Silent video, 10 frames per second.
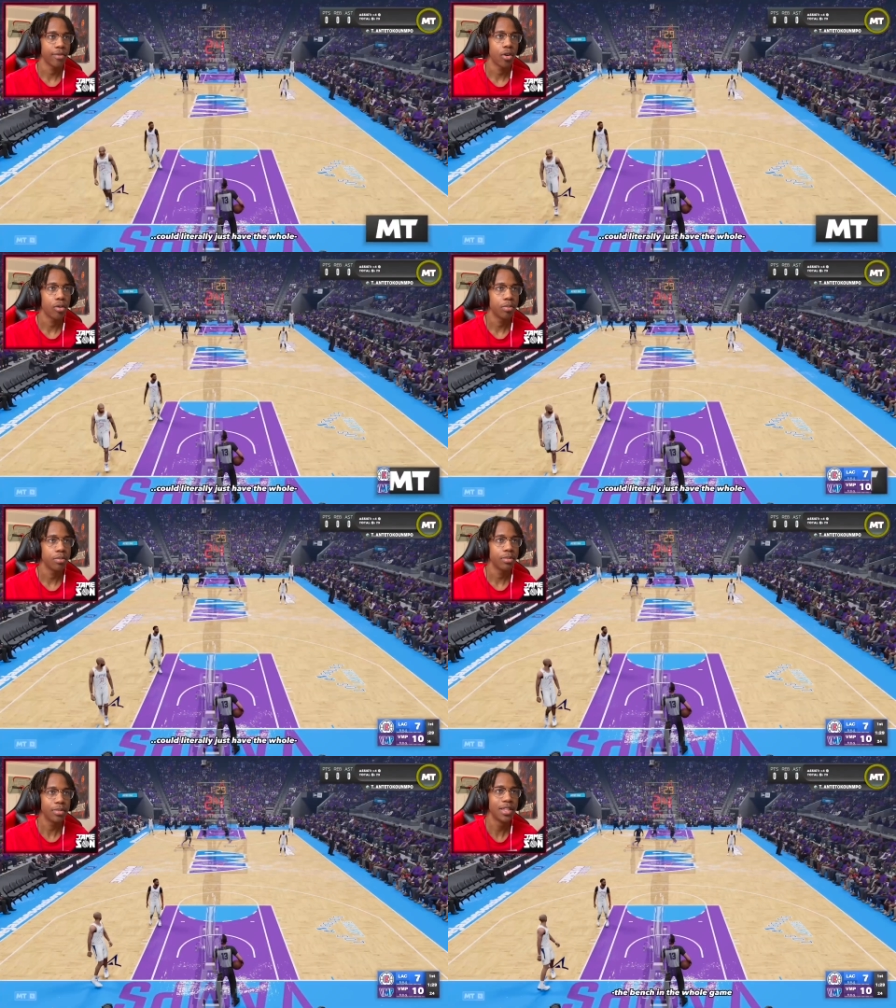the whole
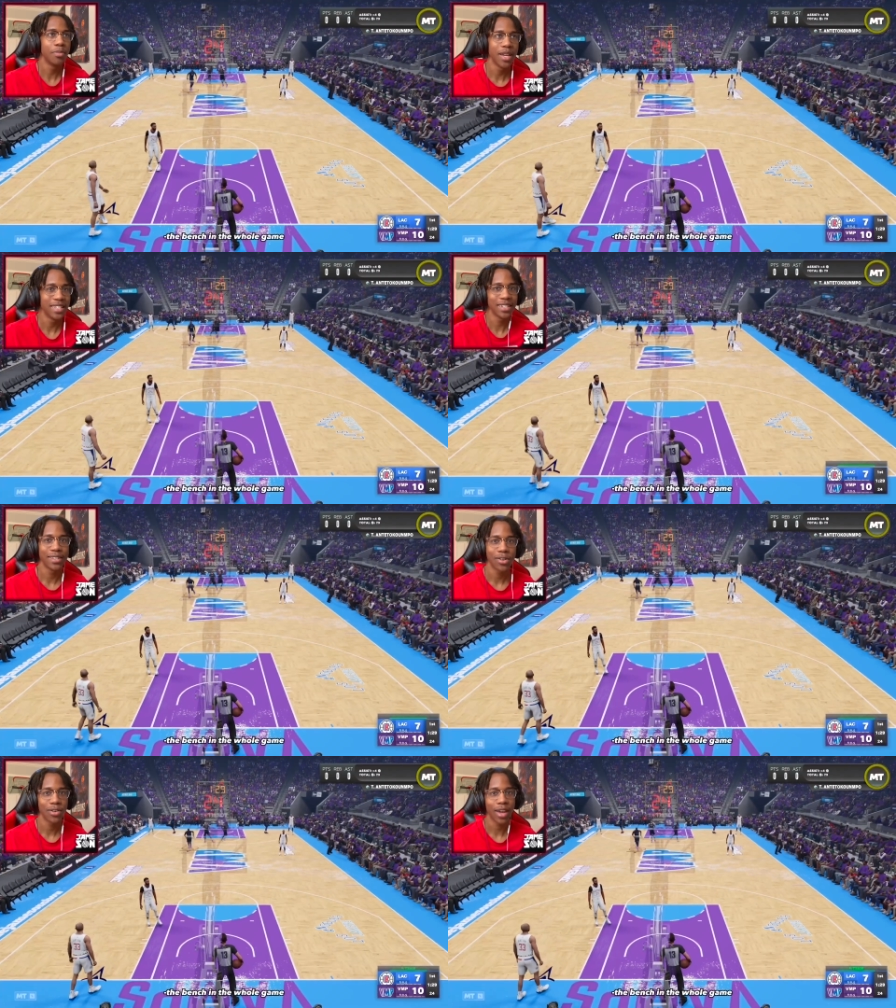the bench in the
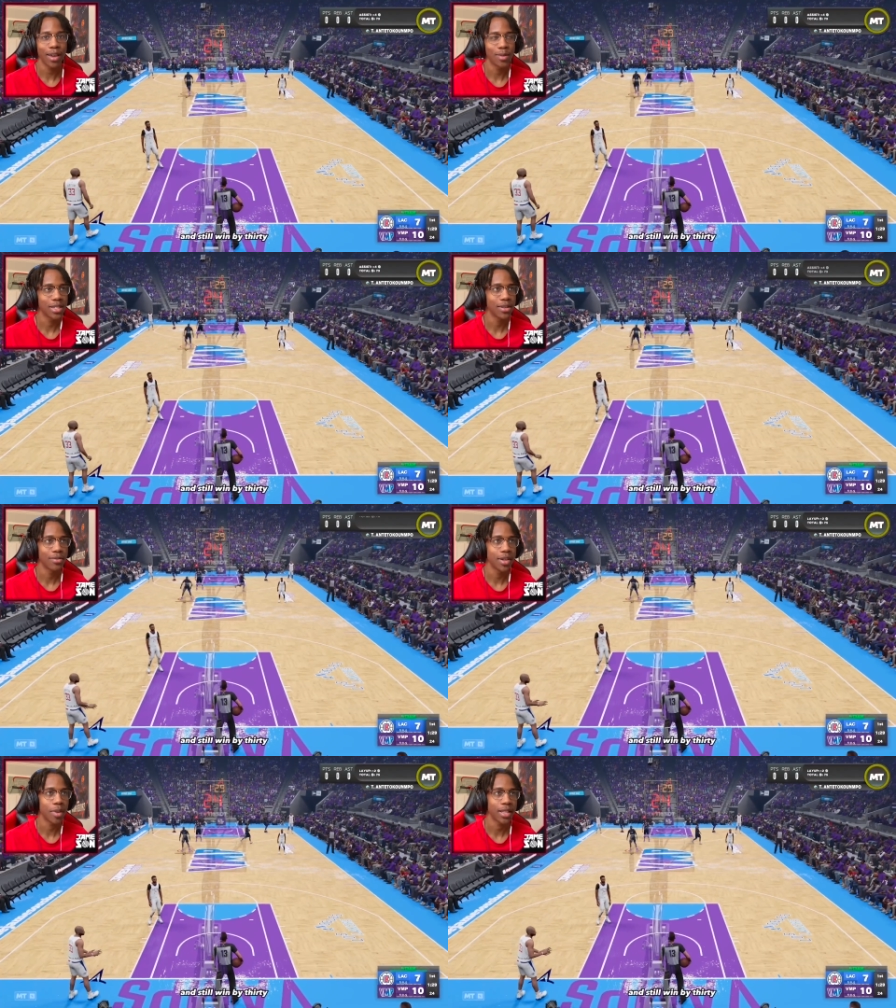whole game and still
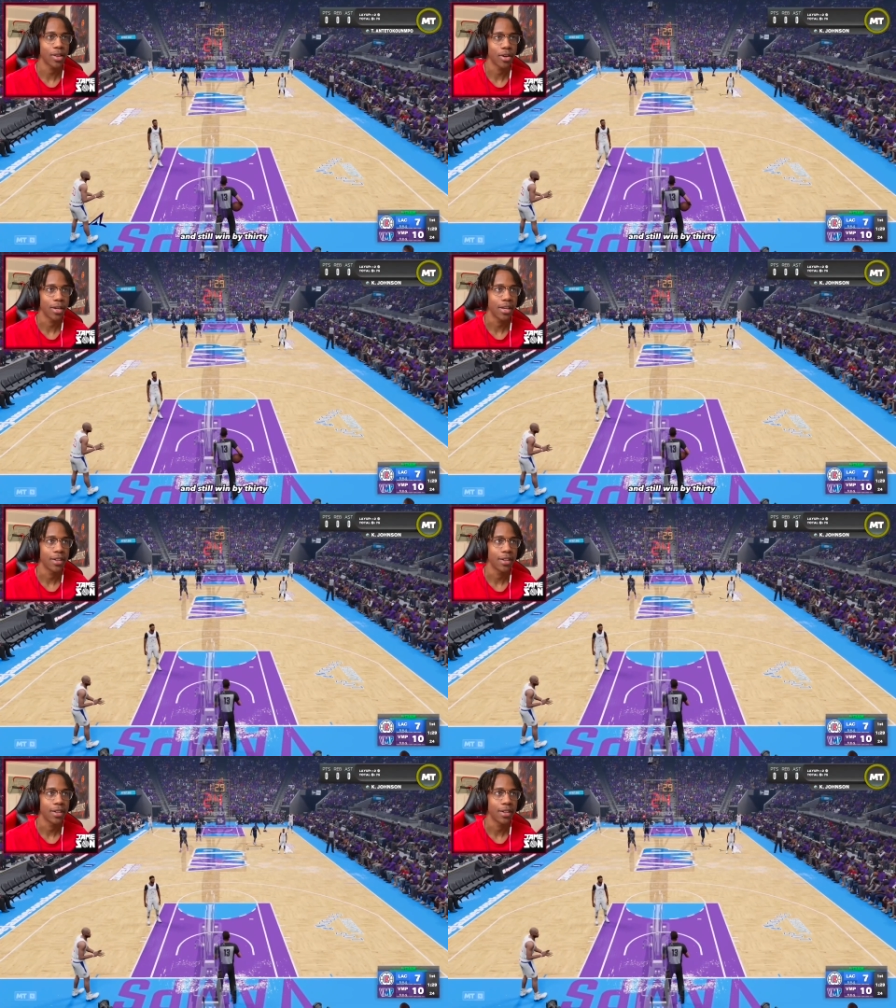win by thirty.